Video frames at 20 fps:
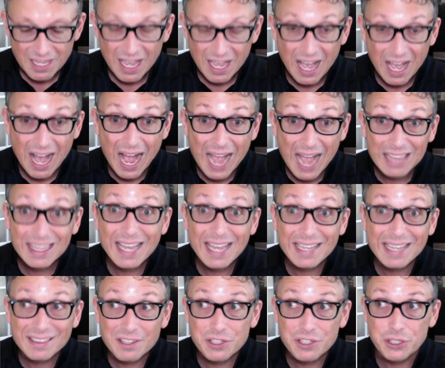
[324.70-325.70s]
I
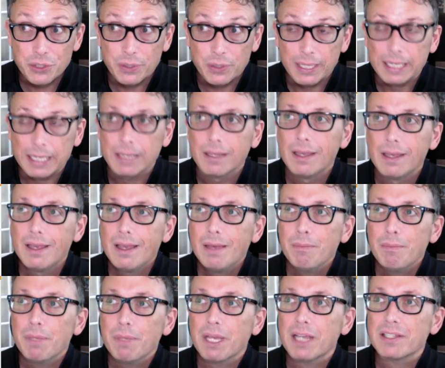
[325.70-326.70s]
like this unit
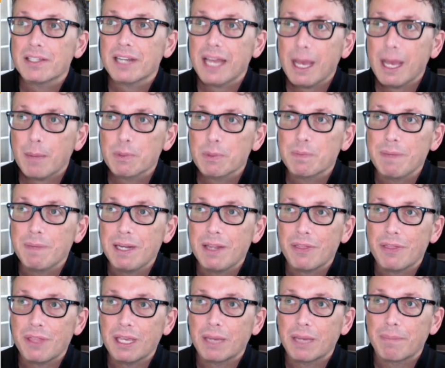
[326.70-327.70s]
because it helps me to
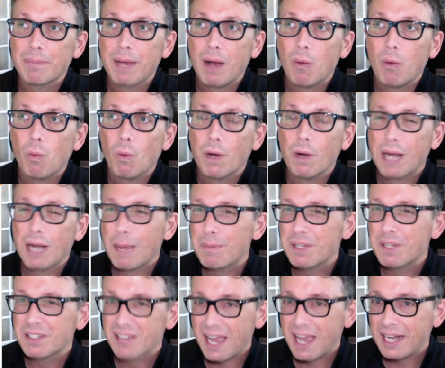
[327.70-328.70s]
think about what I'm
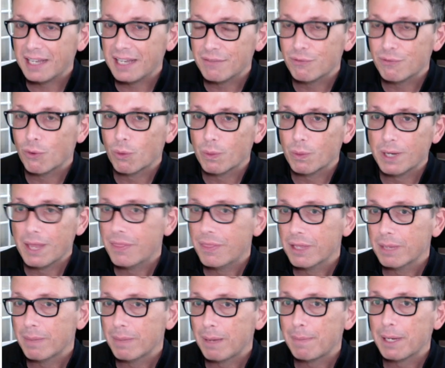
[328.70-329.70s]
designing for when I think
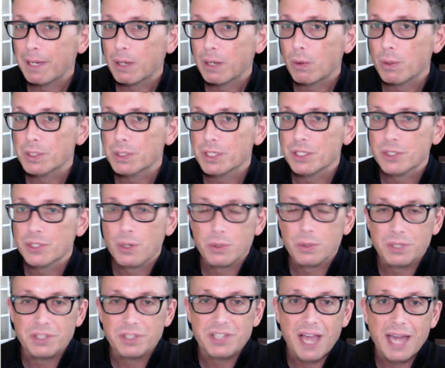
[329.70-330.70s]
about my courses. So
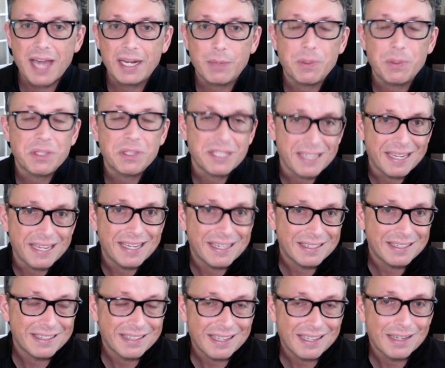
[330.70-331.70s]
designing with the
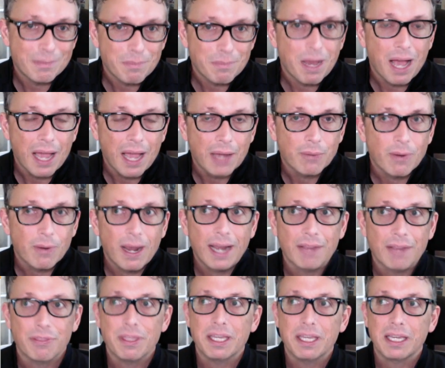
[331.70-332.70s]
end in mind,
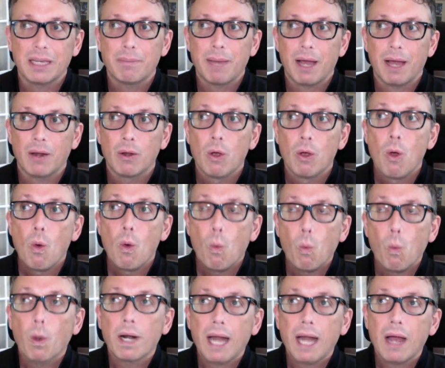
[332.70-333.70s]
right? Thinking about
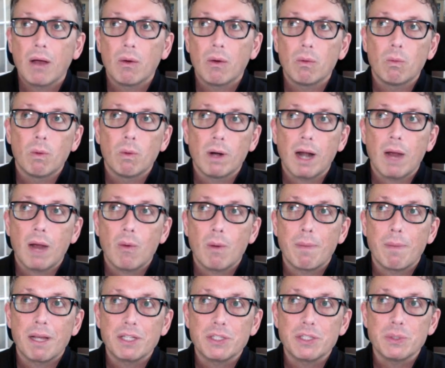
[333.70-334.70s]
where I want
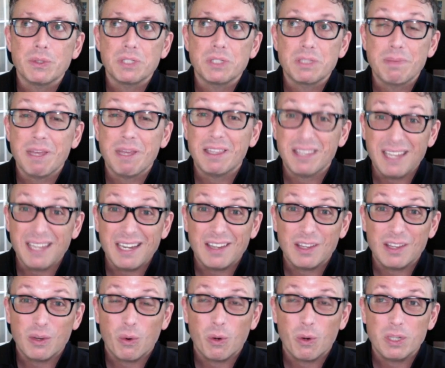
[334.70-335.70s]
my students to be at the end of the
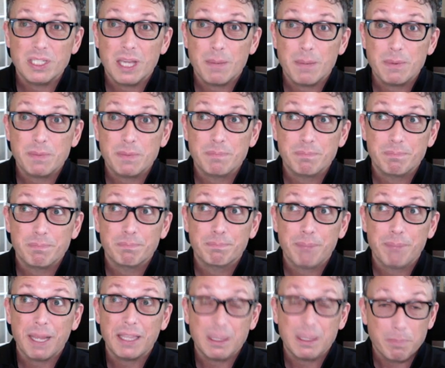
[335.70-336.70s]
course helps
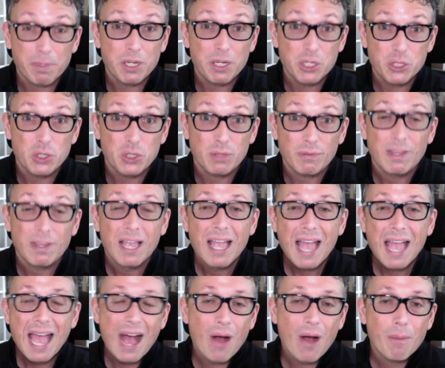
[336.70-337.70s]
paint the picture of
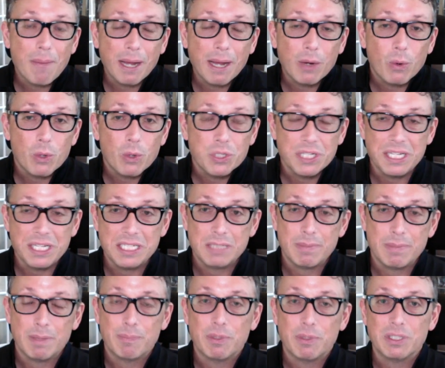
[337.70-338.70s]
how my course needs to
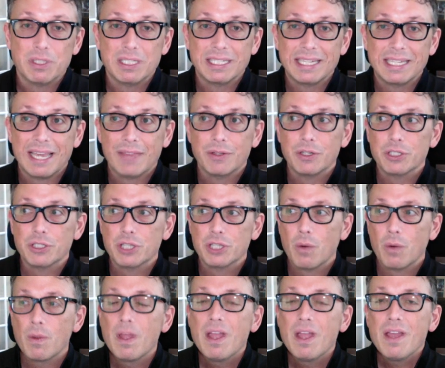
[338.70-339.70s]
be put together.
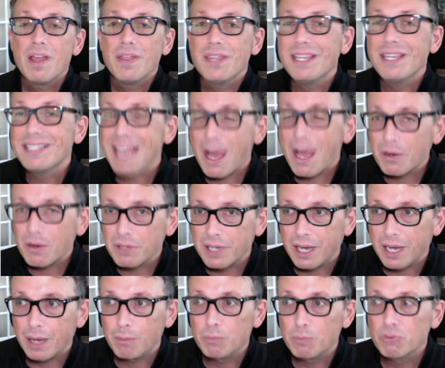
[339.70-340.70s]
So these
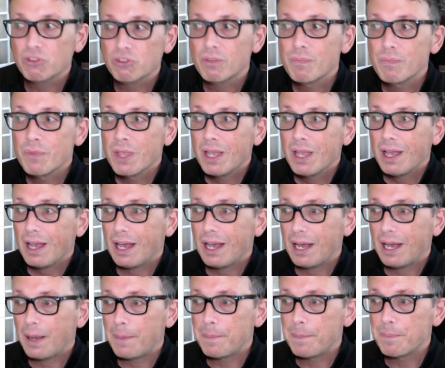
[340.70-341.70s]
outcomes,
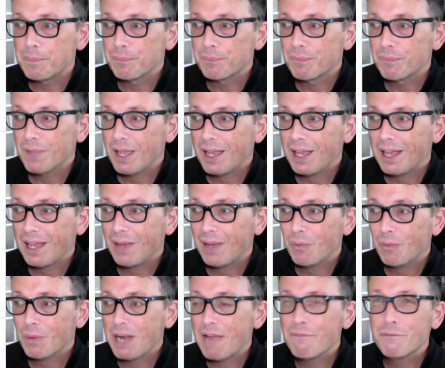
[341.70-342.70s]

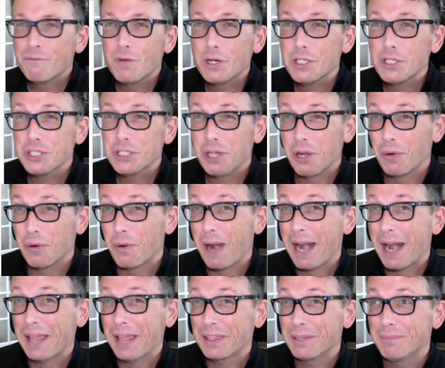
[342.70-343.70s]
when I first started
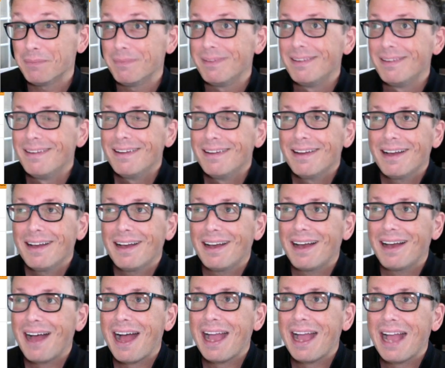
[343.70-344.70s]
writing them,
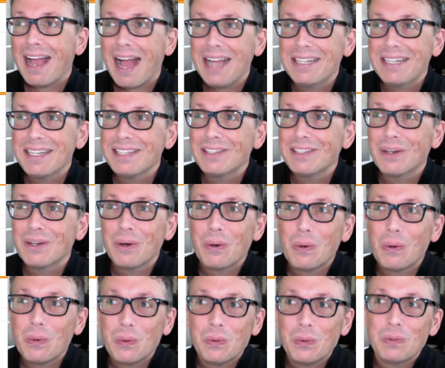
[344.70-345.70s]
I did the
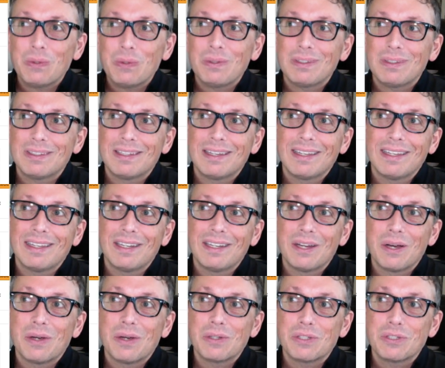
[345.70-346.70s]
whole,
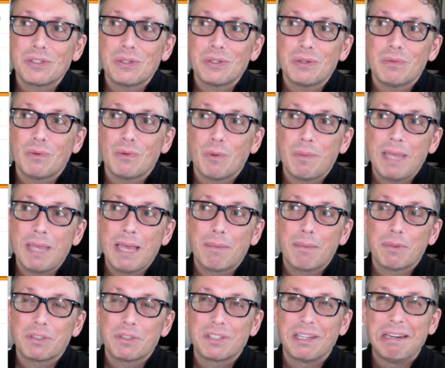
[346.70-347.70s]
student will be
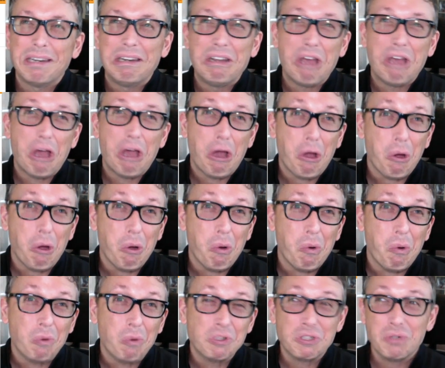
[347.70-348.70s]
able to
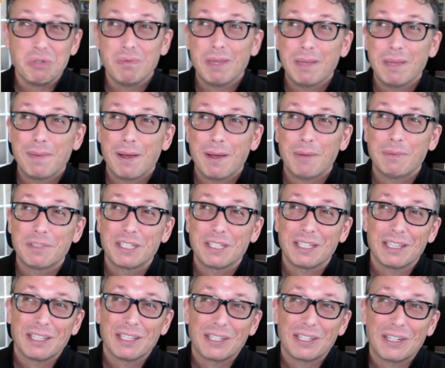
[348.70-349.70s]
know, student will be able to
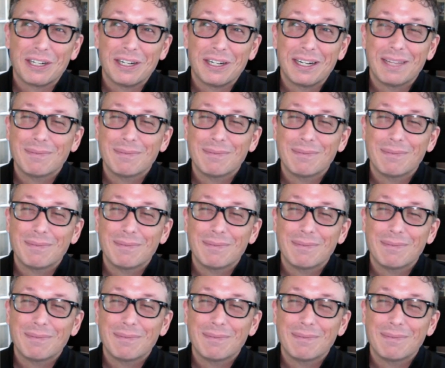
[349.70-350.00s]
learn.